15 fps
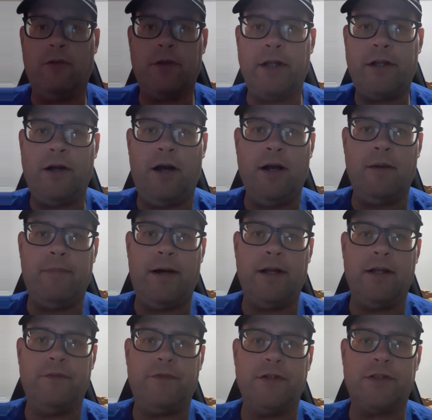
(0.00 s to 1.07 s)
don't they talk about
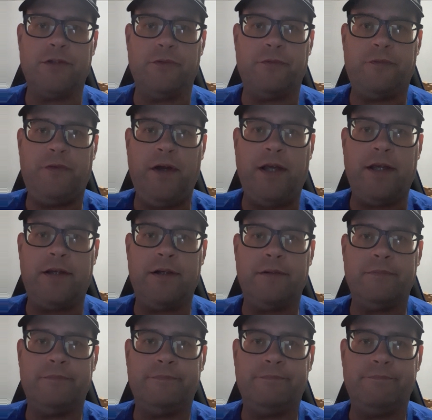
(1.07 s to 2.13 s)
it if it's so fake?
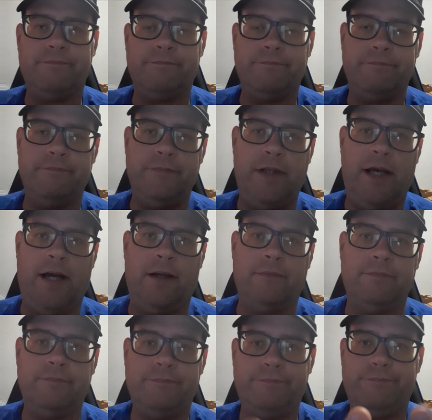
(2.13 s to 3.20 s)
Yeah.
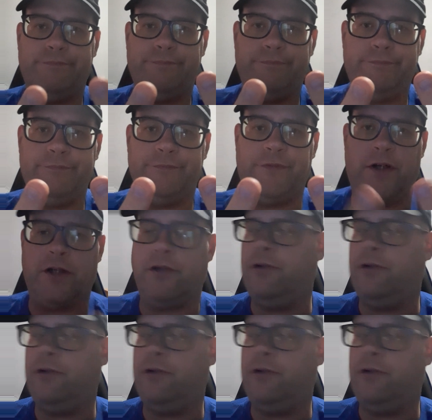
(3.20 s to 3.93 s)
Fuck